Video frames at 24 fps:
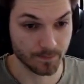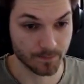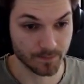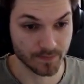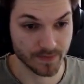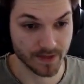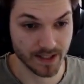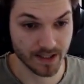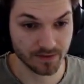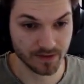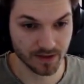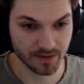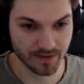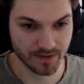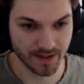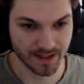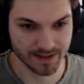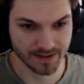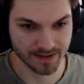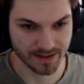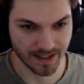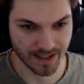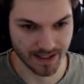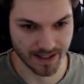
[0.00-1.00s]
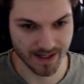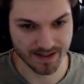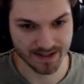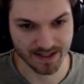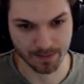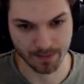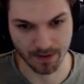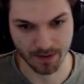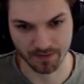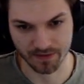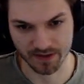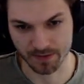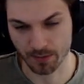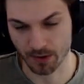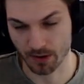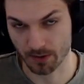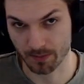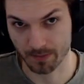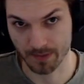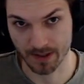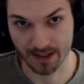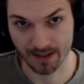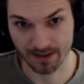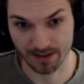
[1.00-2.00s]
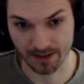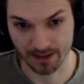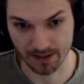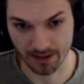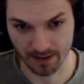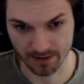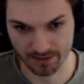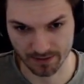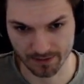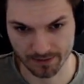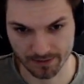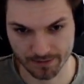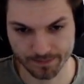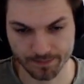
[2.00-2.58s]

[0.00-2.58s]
If the fighter dies, the buff is permanently lost.